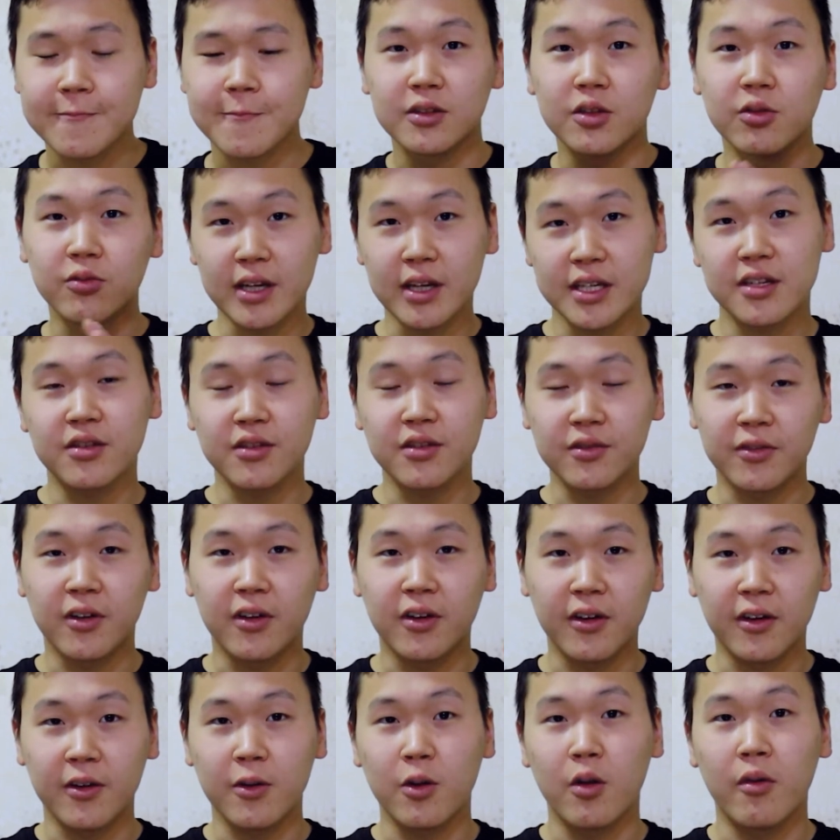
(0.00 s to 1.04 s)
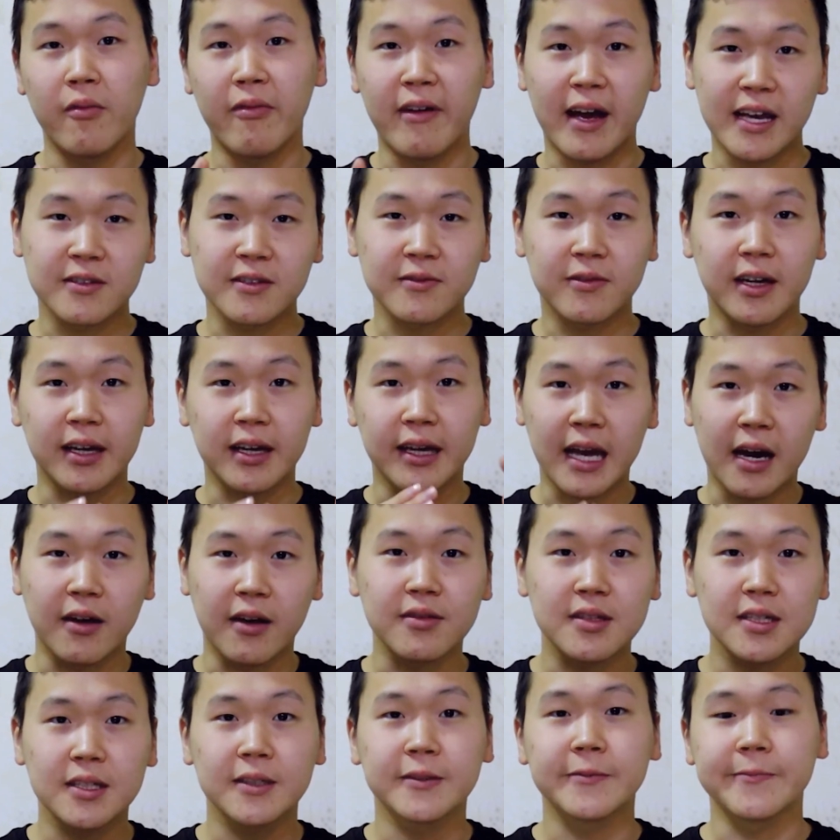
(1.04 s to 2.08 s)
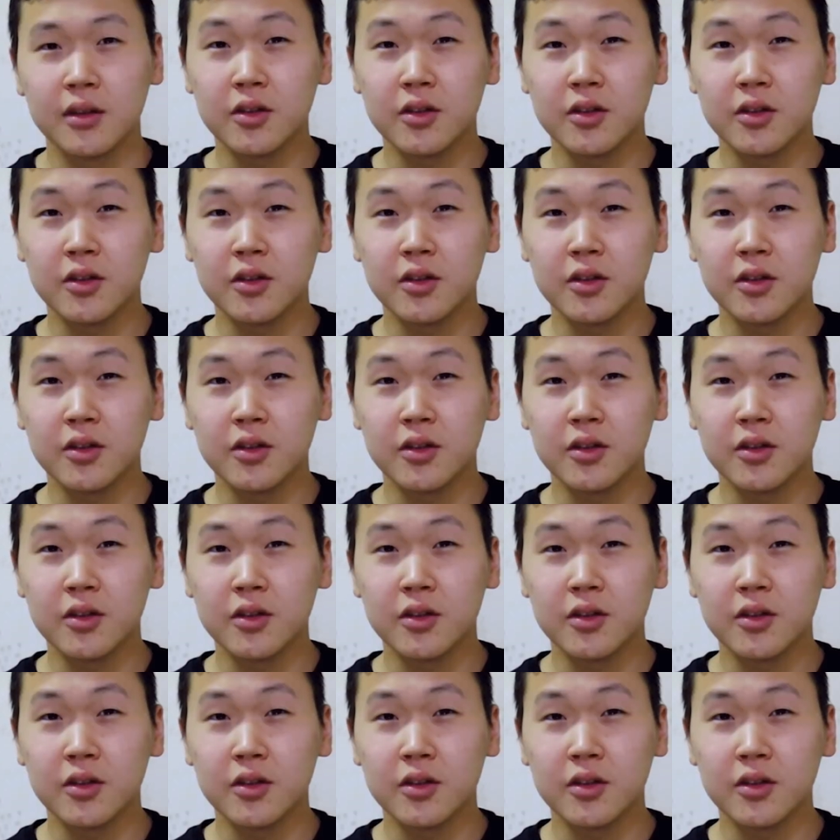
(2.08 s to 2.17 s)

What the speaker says: to register for a WASFA account.